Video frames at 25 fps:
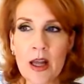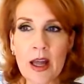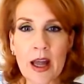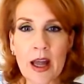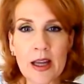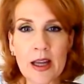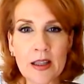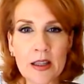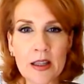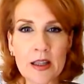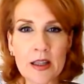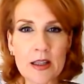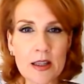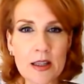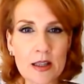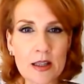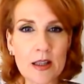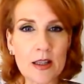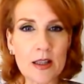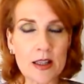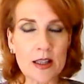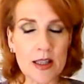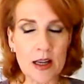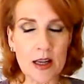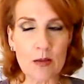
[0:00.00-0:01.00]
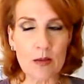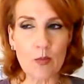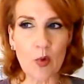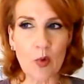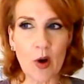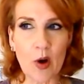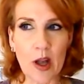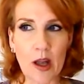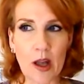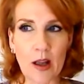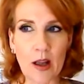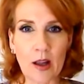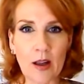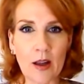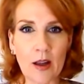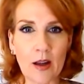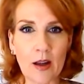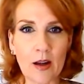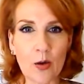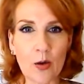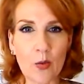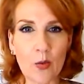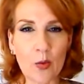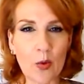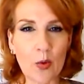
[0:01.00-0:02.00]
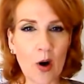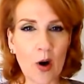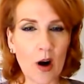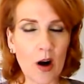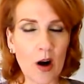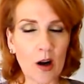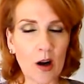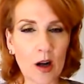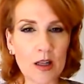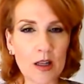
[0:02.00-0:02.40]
And it is in the same way wrong,